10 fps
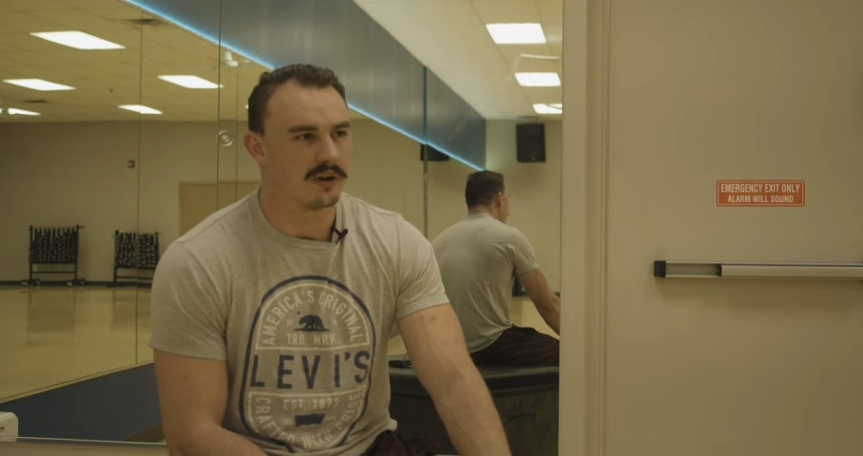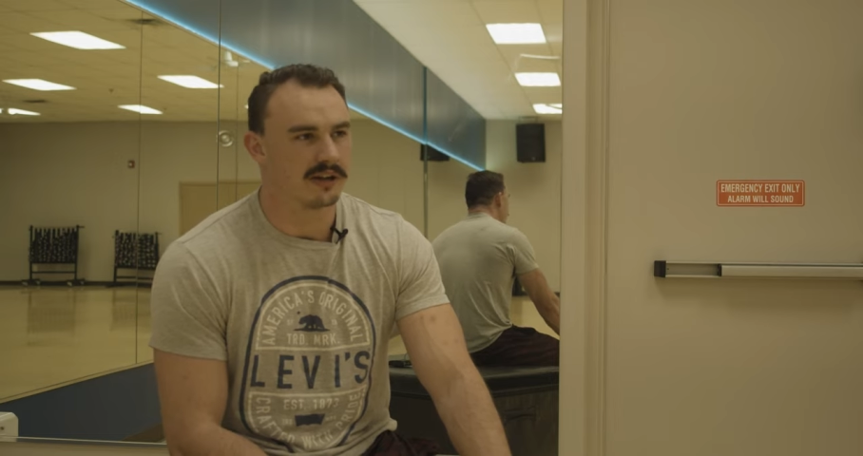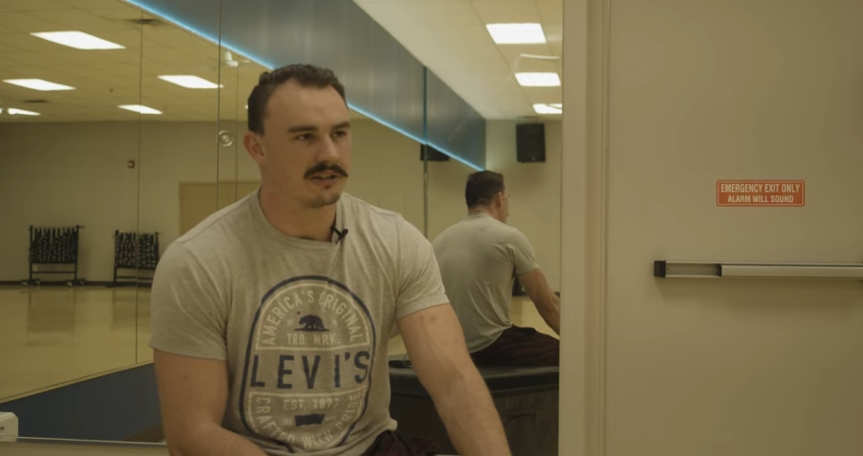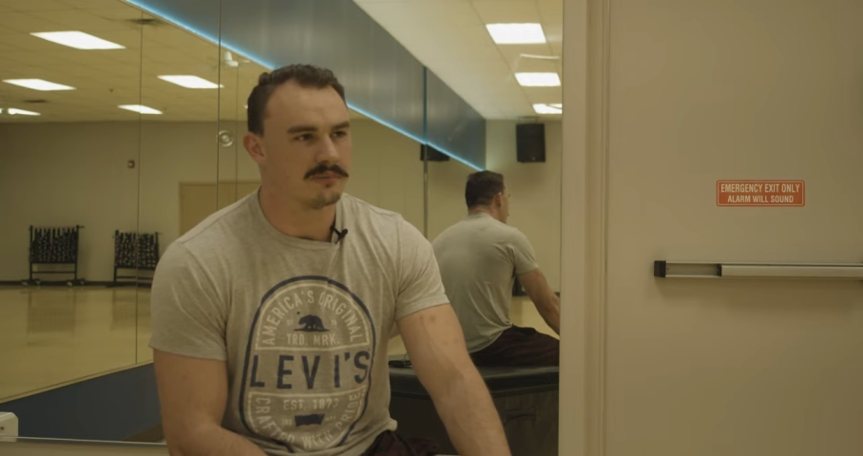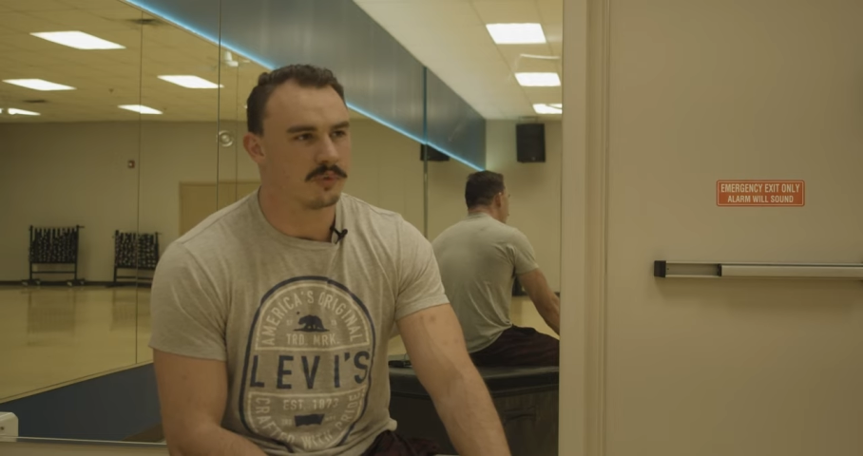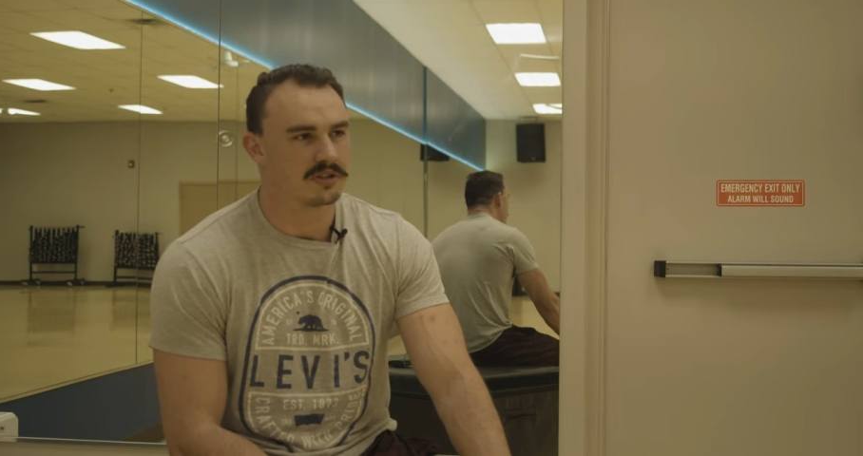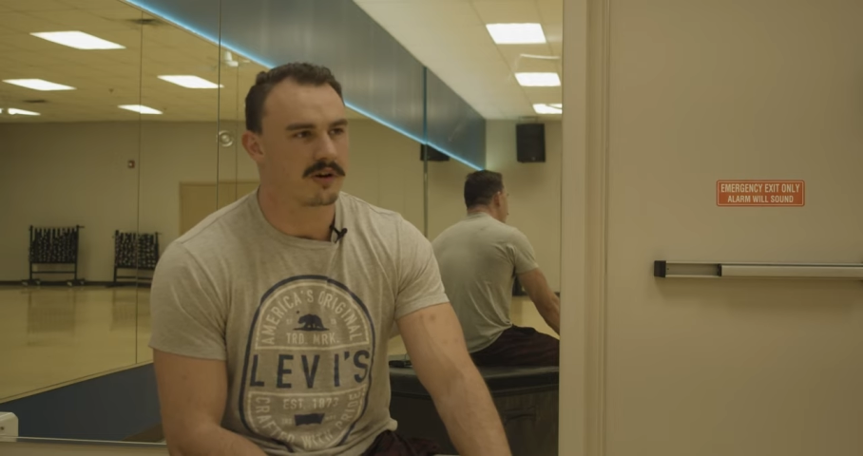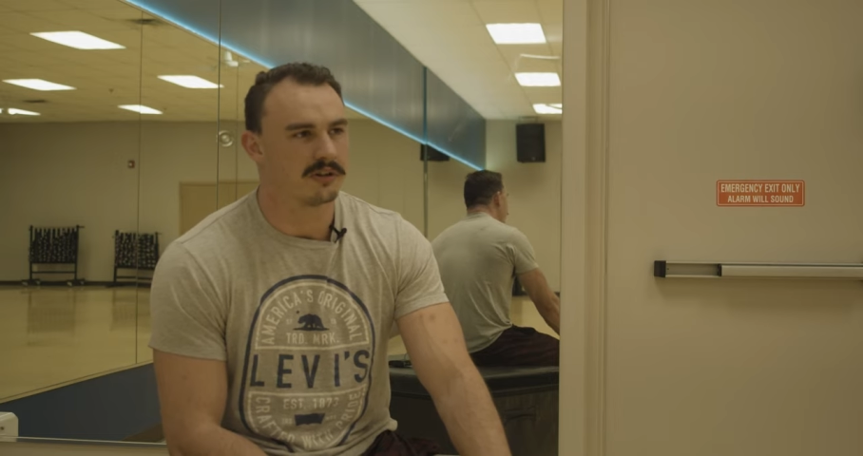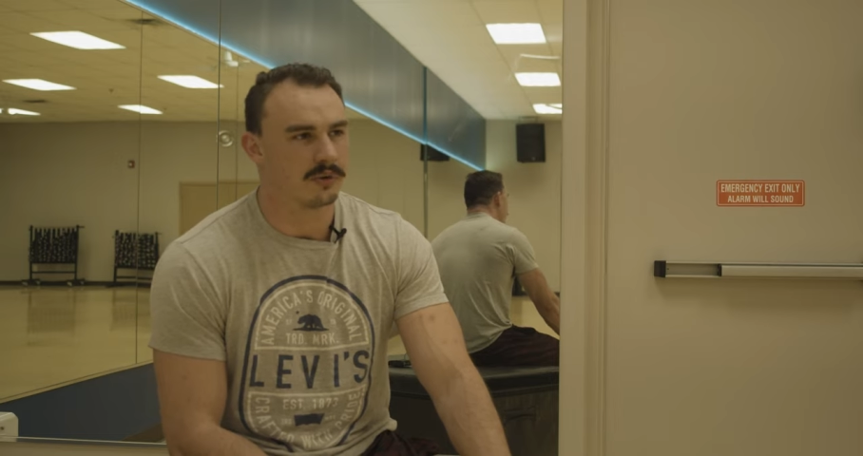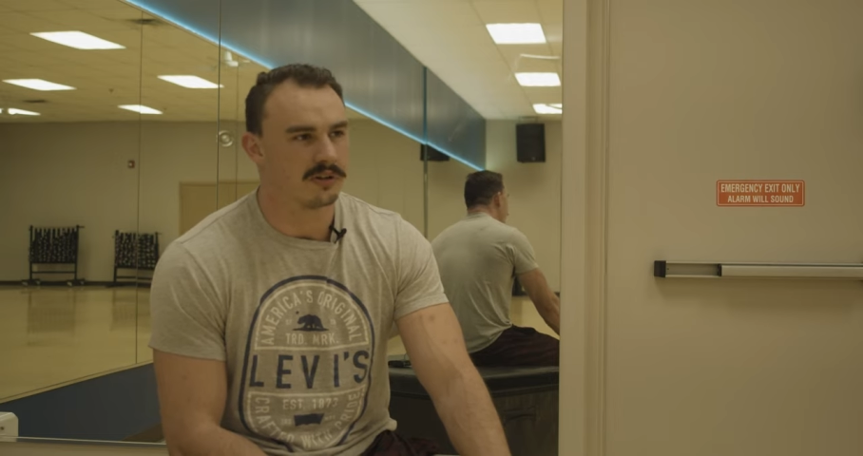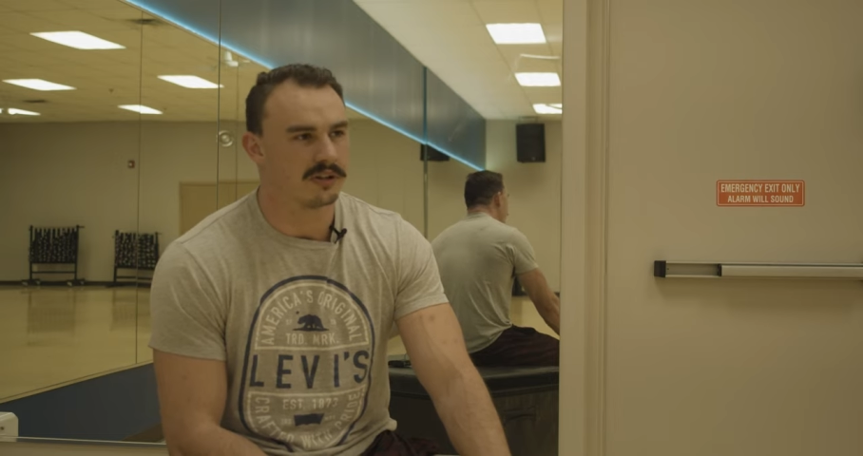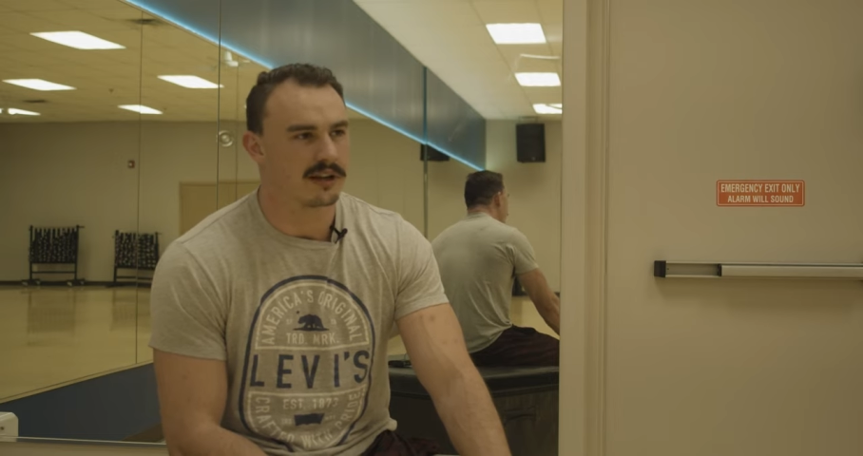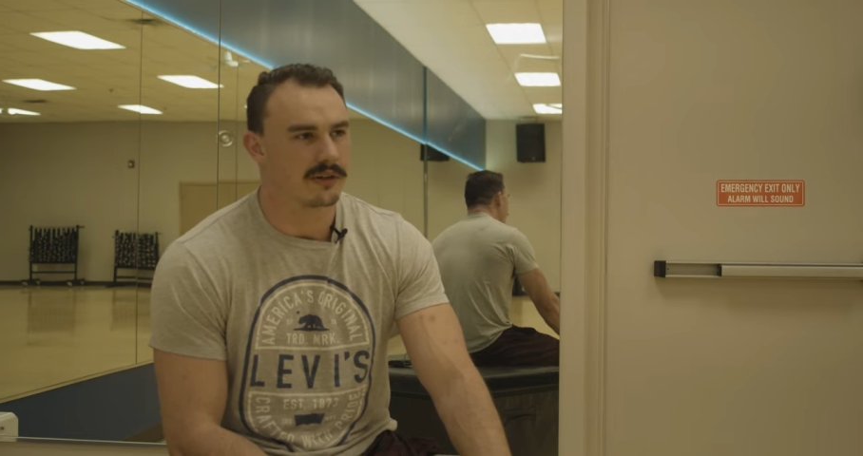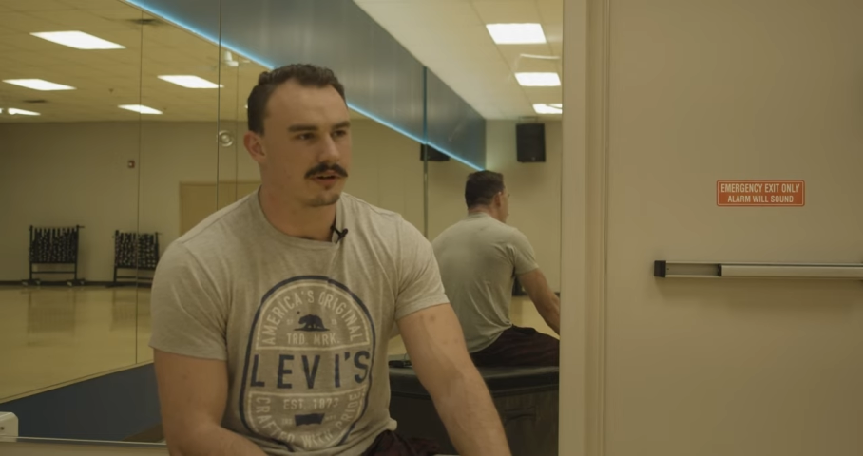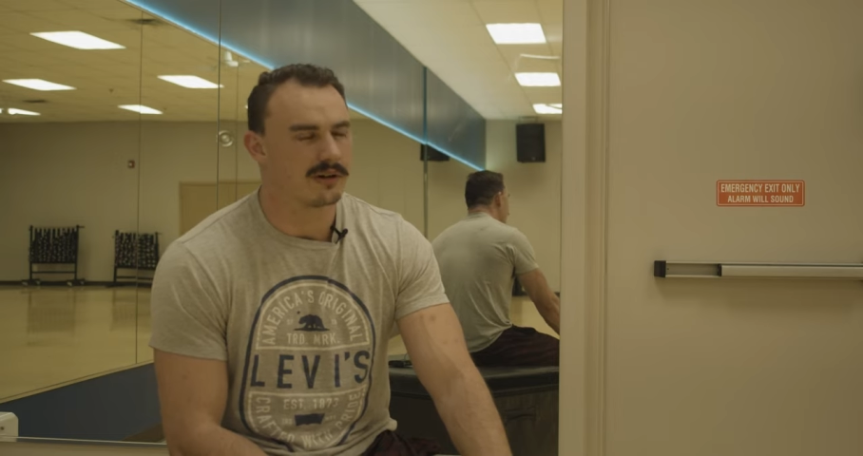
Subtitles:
and we started doing it together.